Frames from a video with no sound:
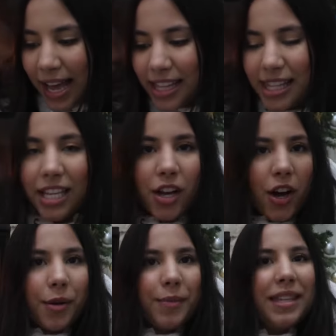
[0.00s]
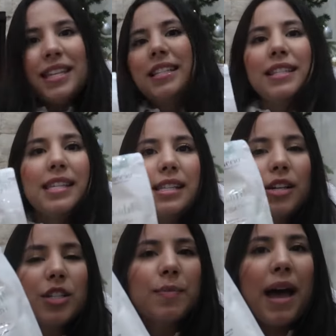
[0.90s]
And then they got me this
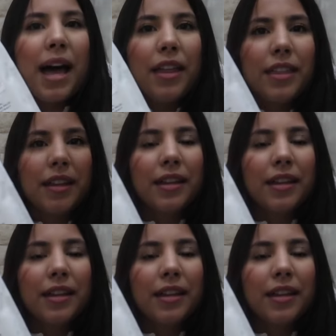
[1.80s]
detox bath.